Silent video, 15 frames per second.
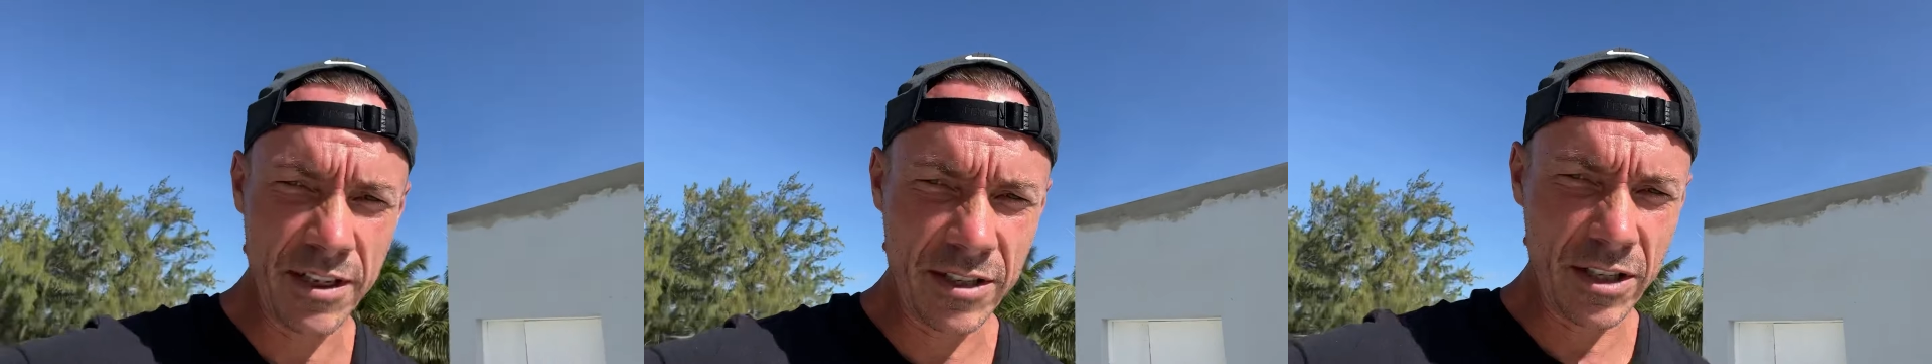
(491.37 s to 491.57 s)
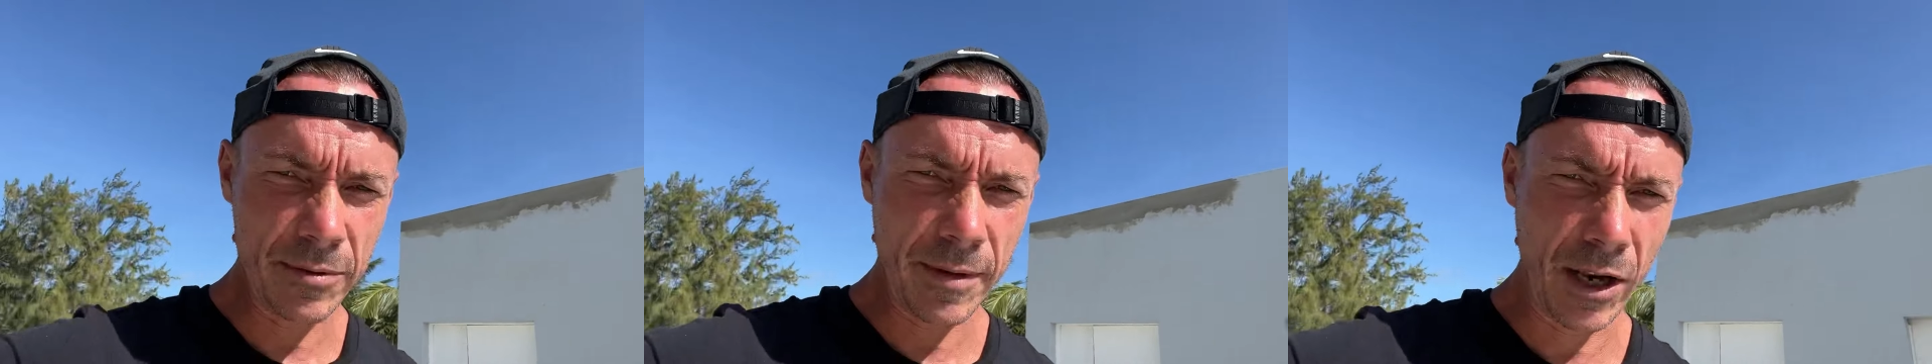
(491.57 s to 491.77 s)

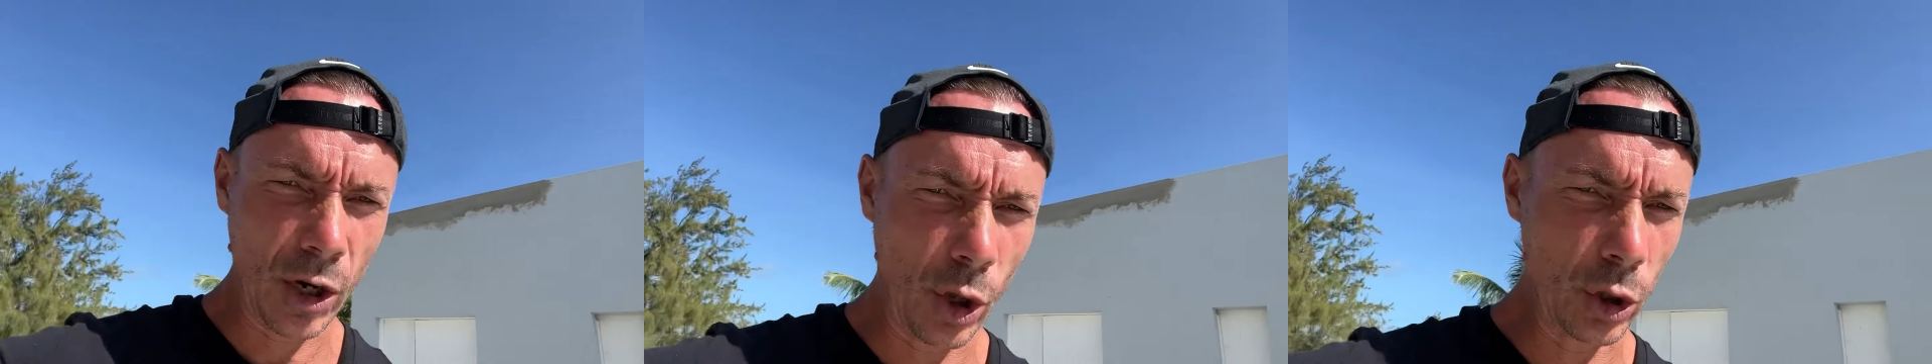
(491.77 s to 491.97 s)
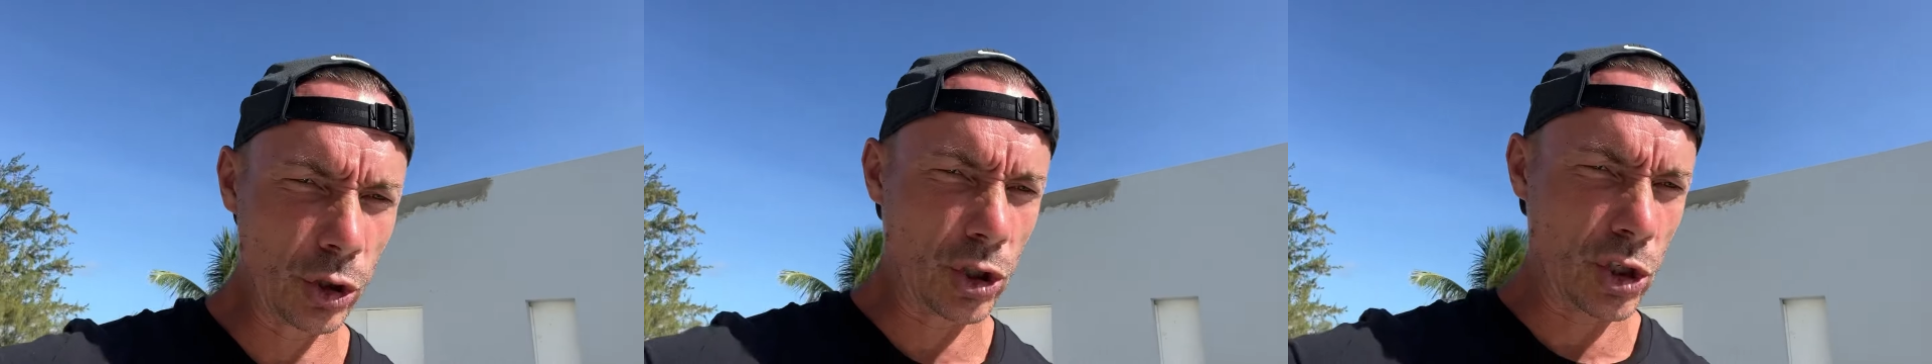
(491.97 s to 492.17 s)
Seems to be a
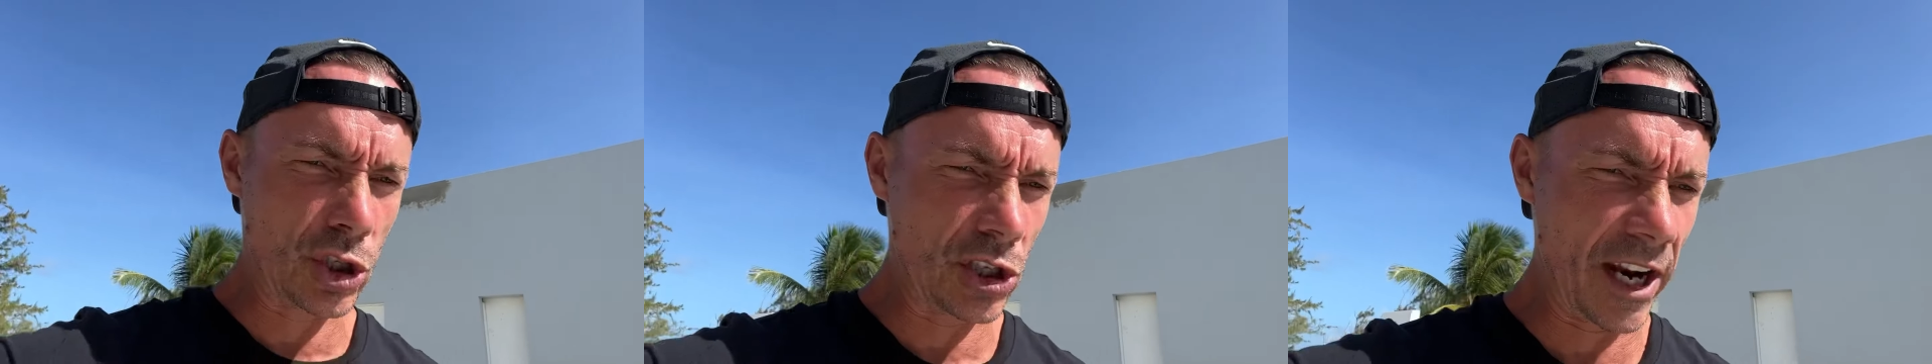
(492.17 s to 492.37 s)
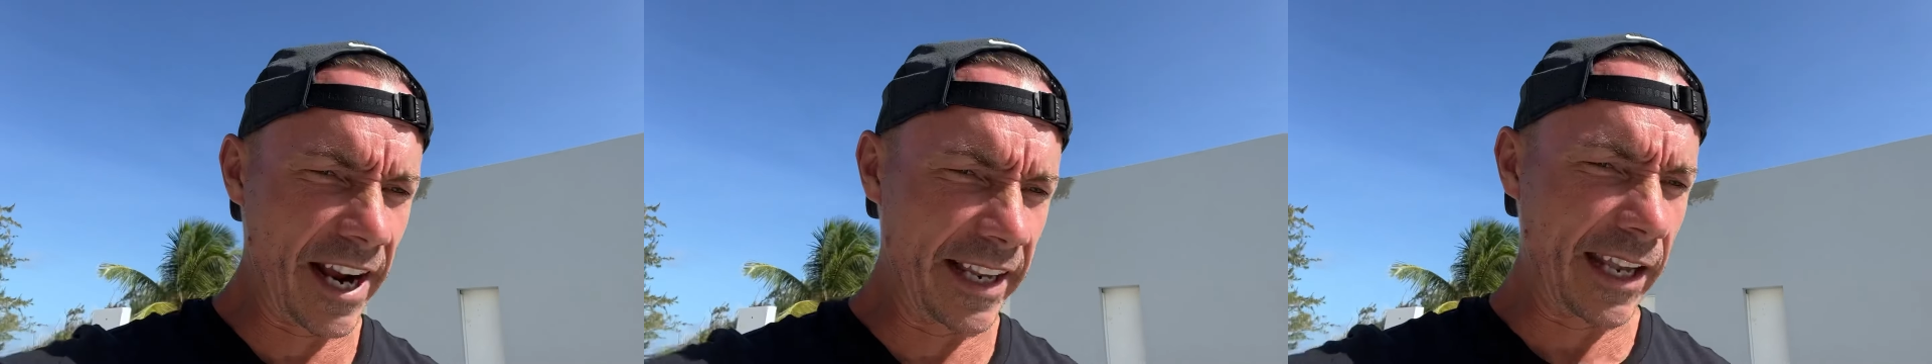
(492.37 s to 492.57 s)
lot of
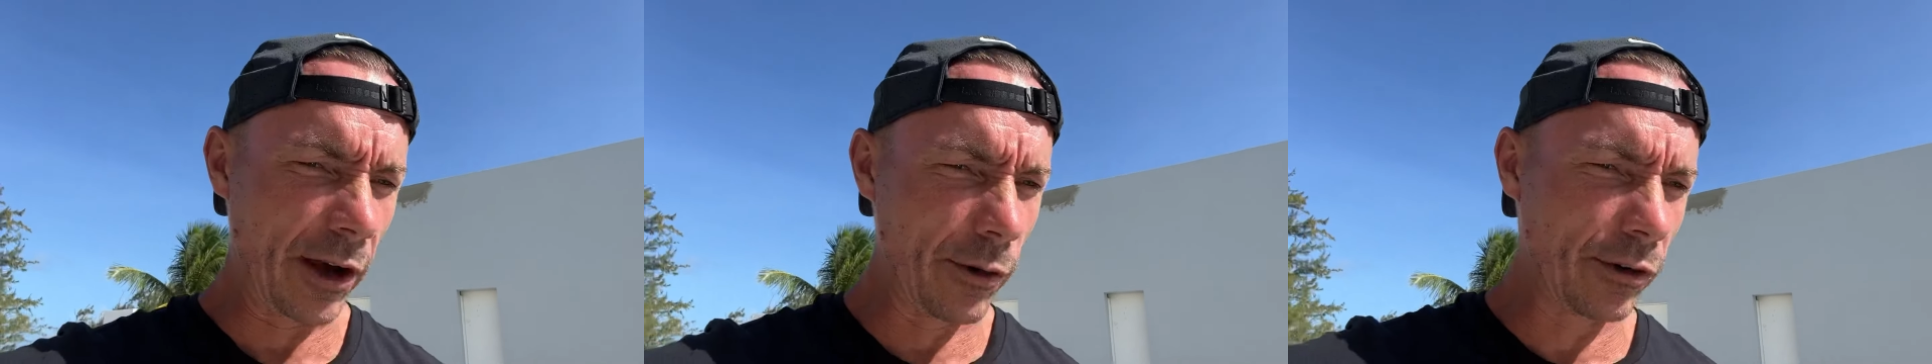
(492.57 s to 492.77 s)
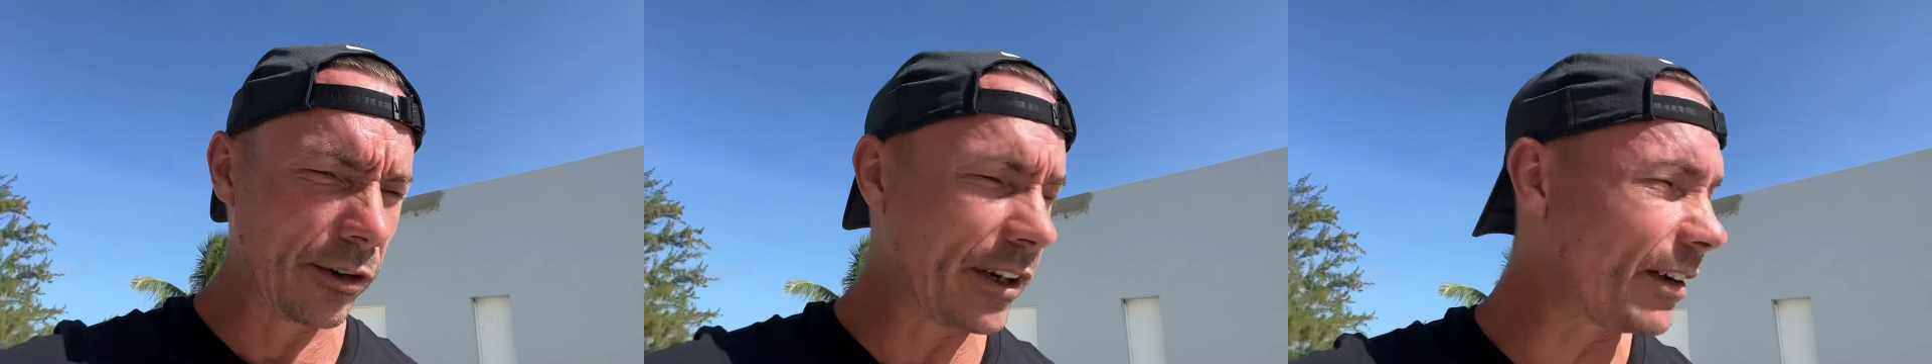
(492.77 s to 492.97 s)
chatting
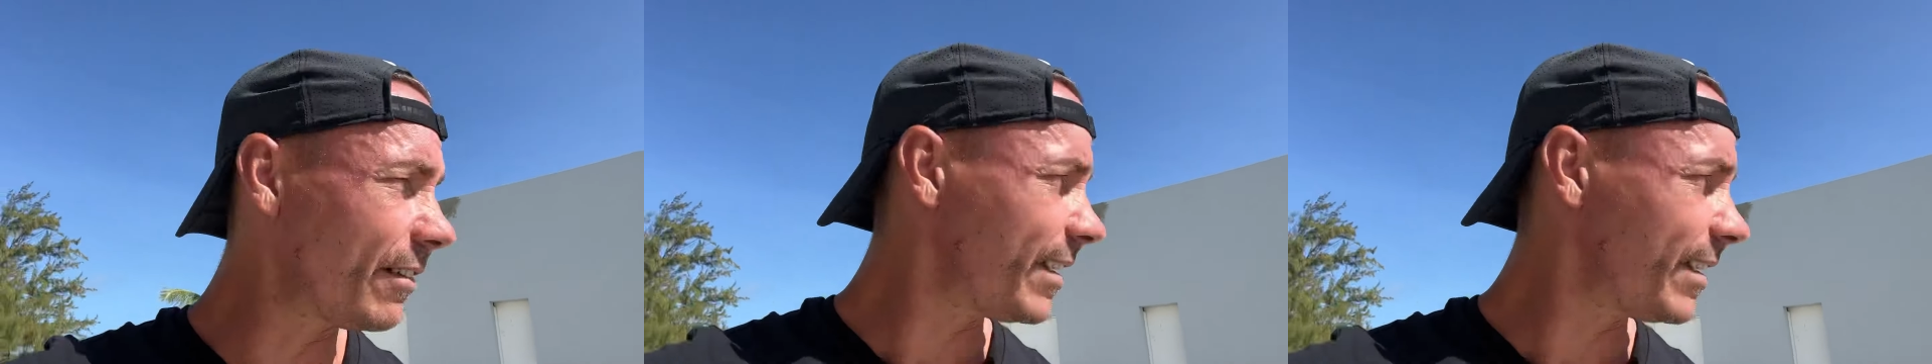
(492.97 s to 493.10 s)
going on out